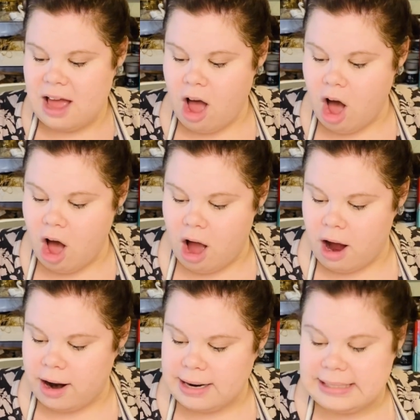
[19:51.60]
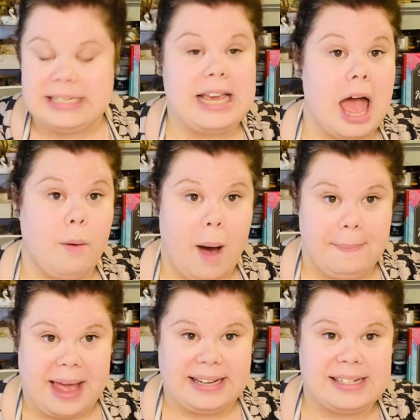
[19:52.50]
our DIY
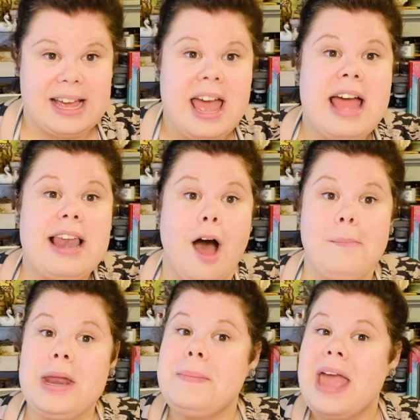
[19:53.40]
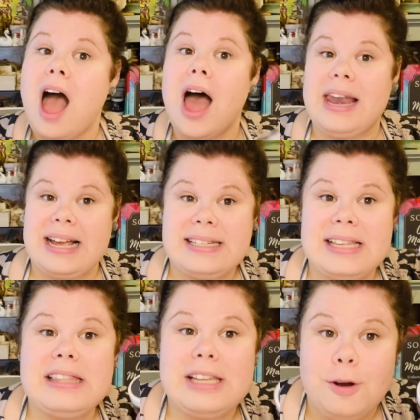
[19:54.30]
paint. Now, I'm going to be
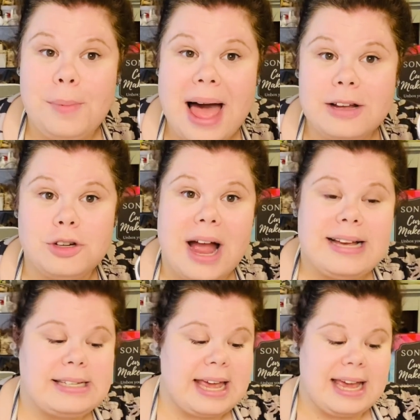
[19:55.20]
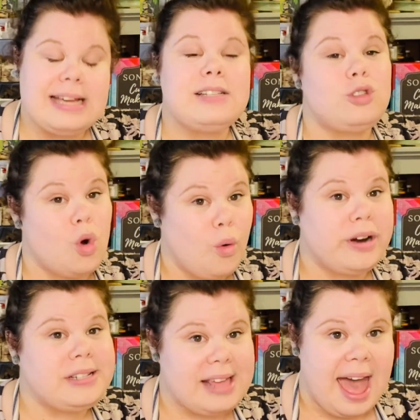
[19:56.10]
honest, Little Black Dress is
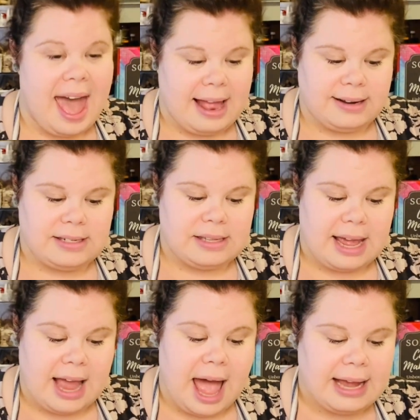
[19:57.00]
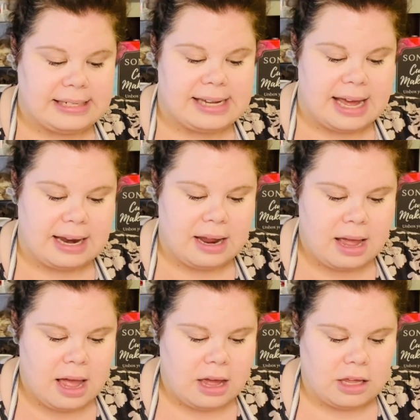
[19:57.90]
towards the end. Like, I did
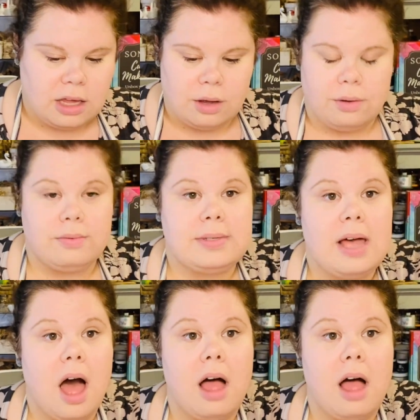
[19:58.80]
use a